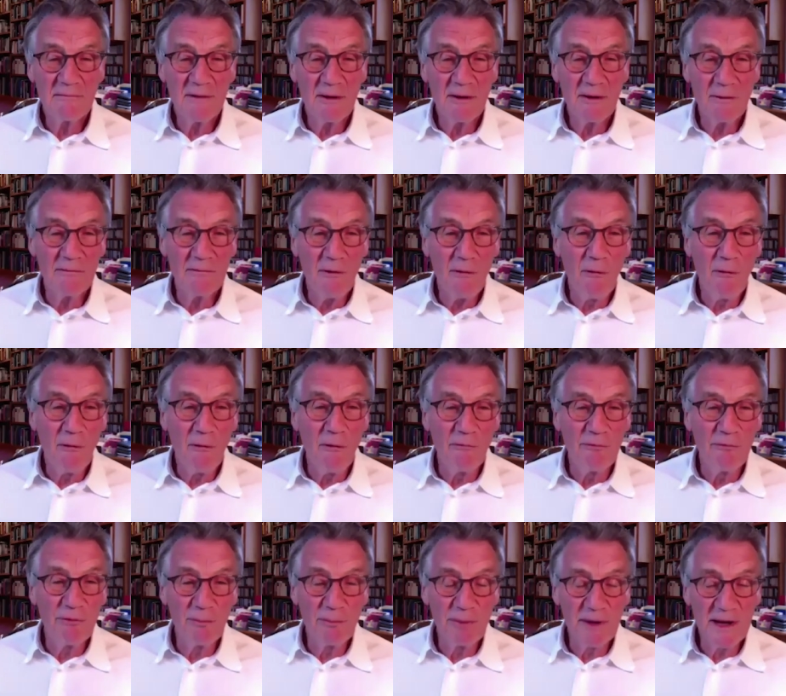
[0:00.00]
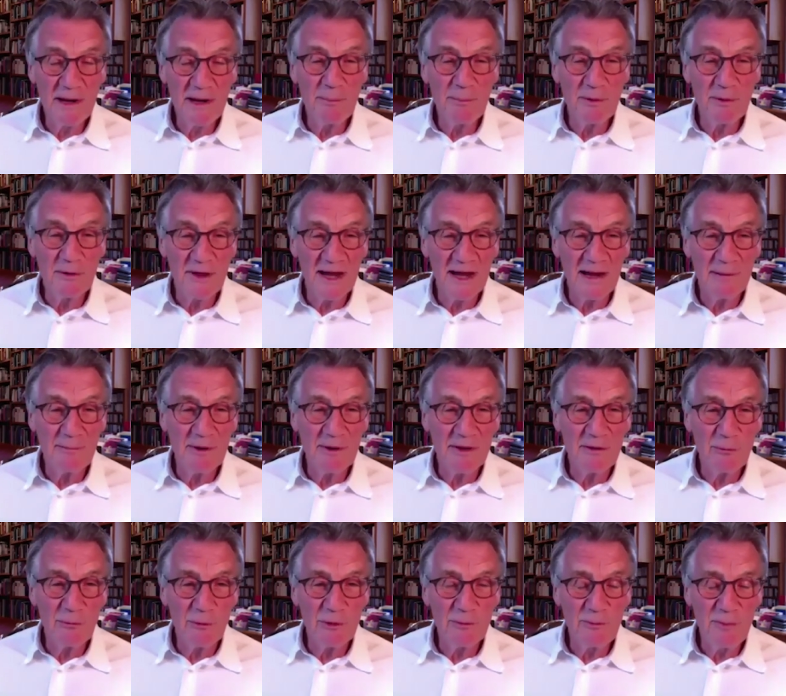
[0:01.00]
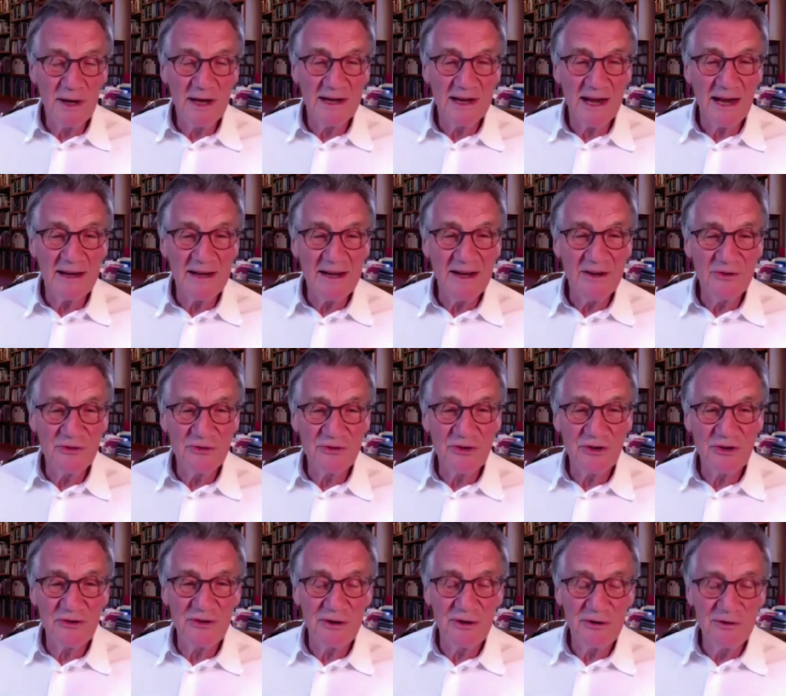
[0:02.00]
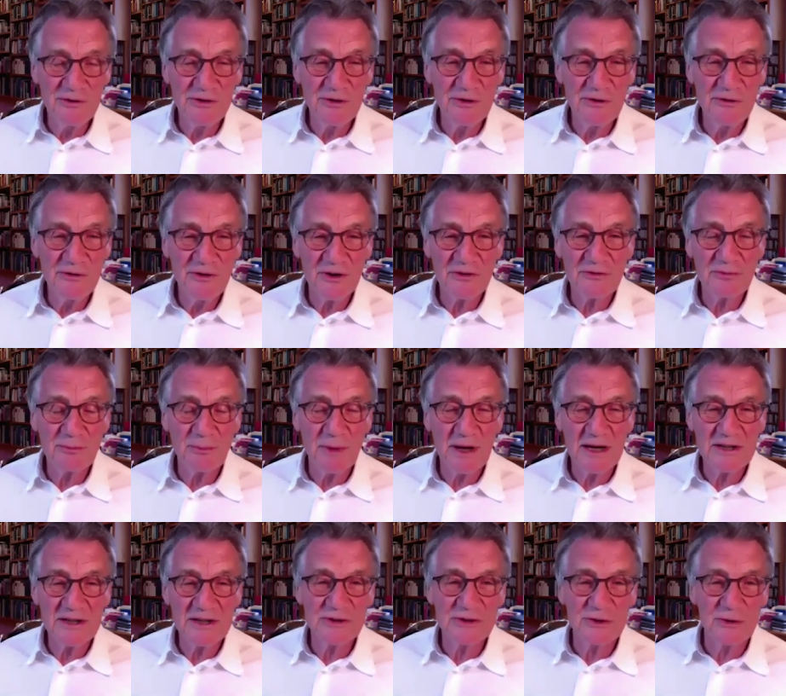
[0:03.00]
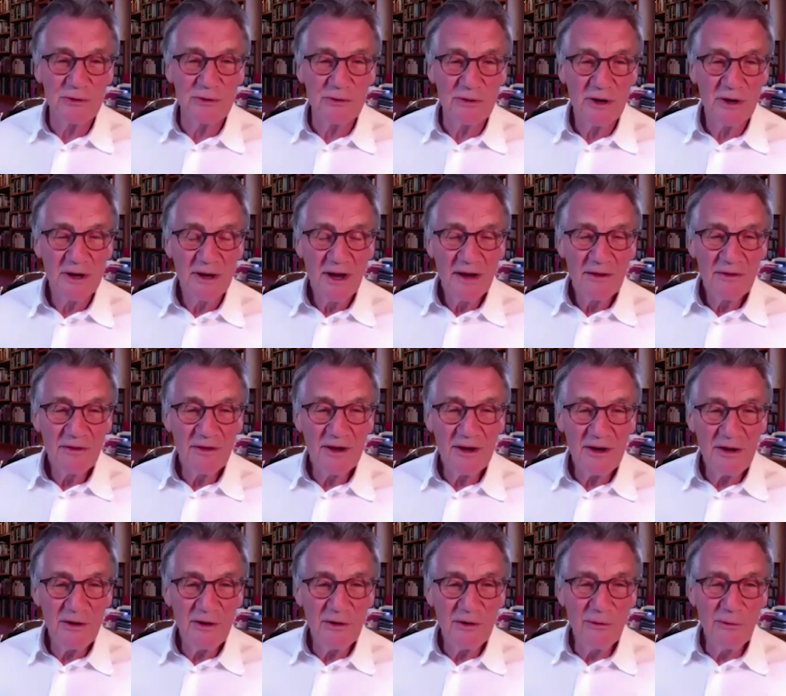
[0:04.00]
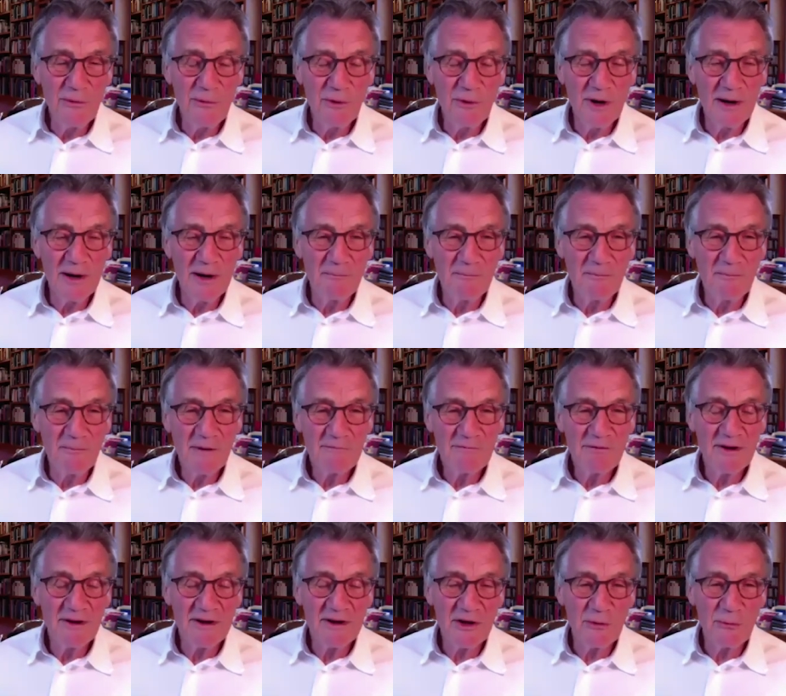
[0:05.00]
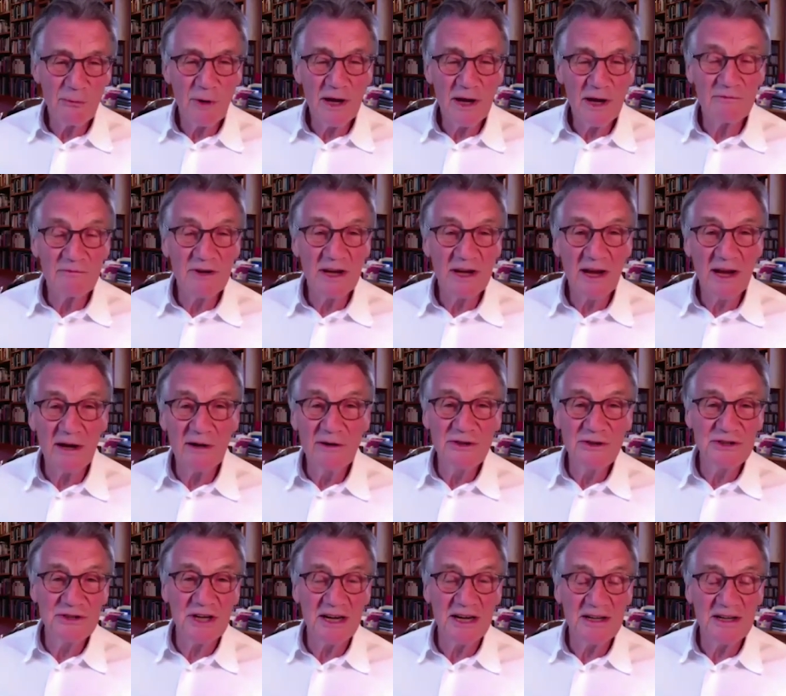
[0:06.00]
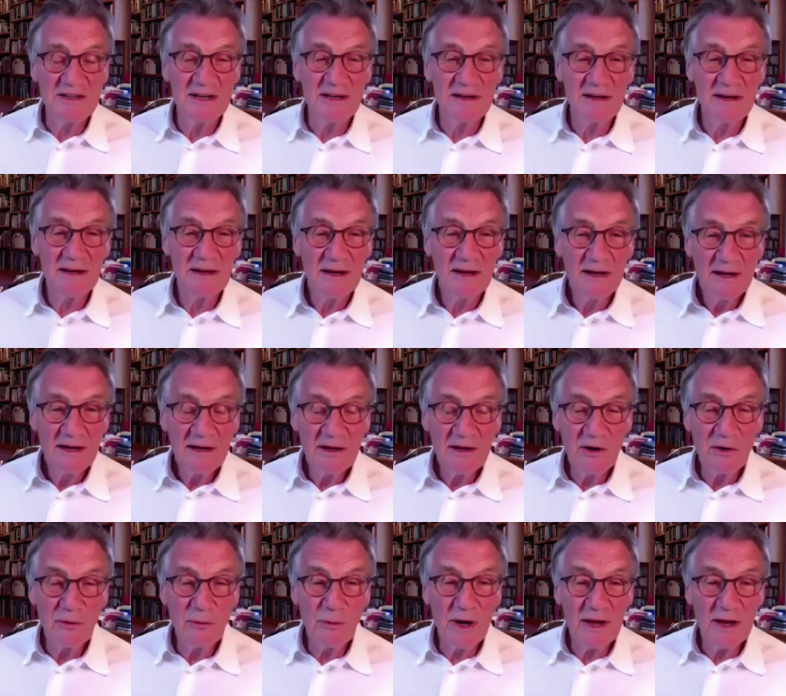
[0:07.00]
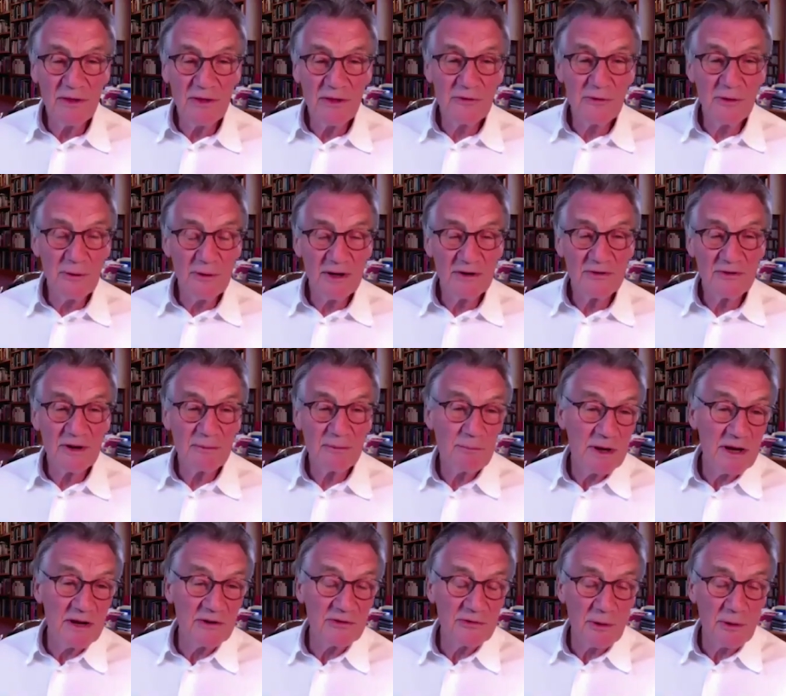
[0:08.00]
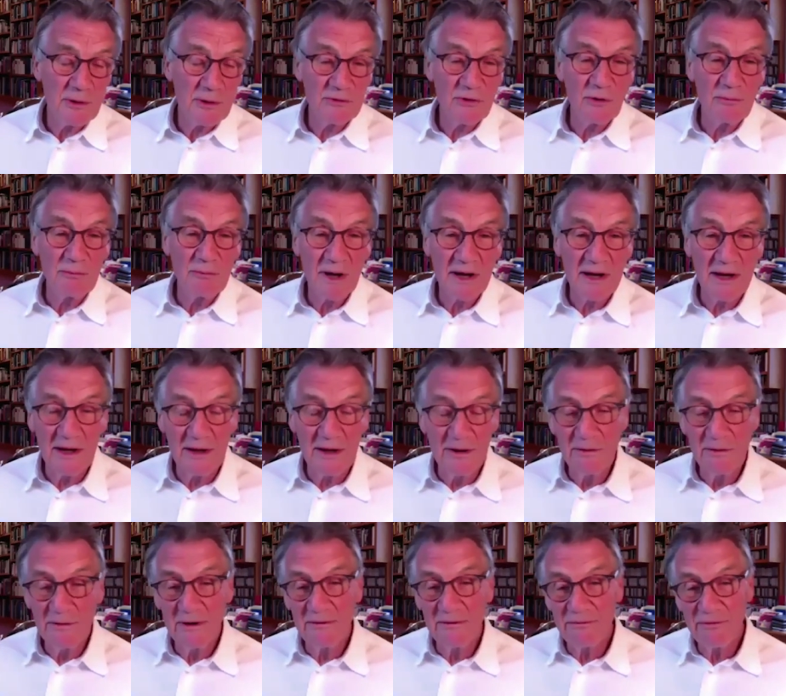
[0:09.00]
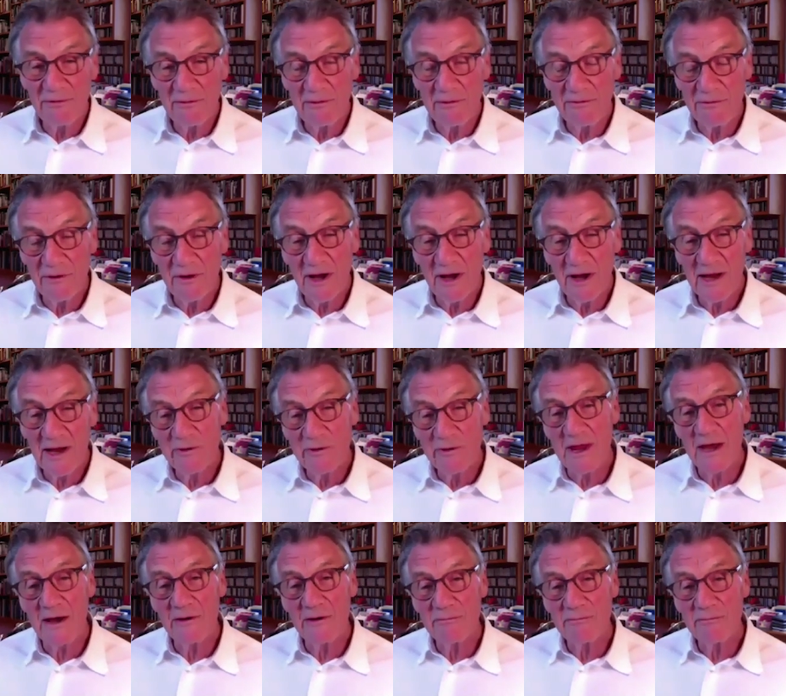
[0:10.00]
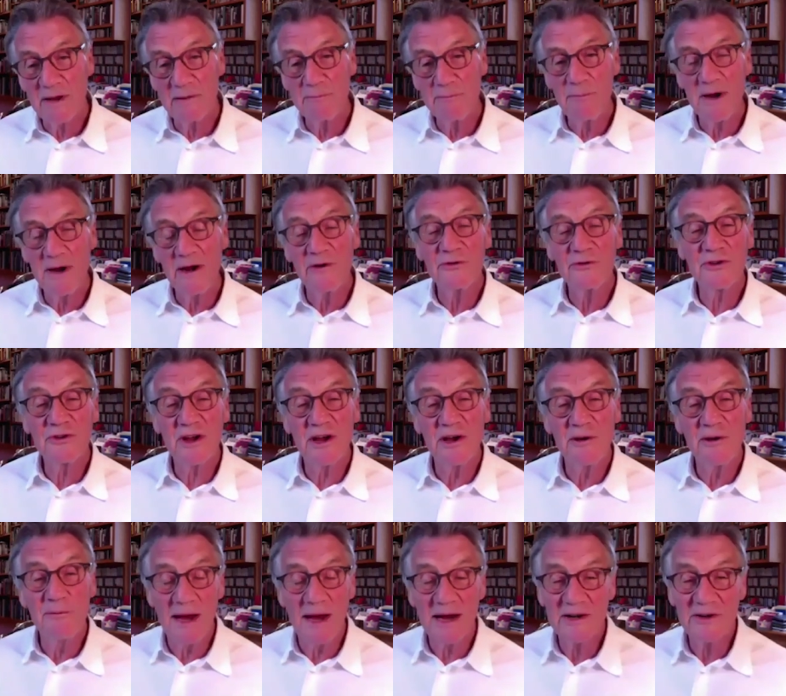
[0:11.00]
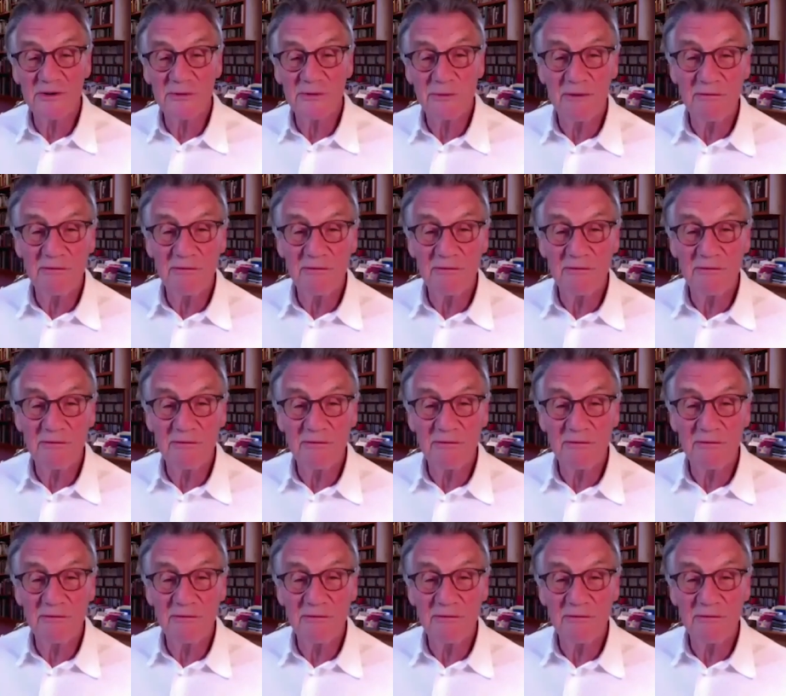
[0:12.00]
awful people there, but there would be in any institution and you just make sure that you um, find your way of negotiating your way through it. And because I was on my own, if, if you like, without my parents to go back to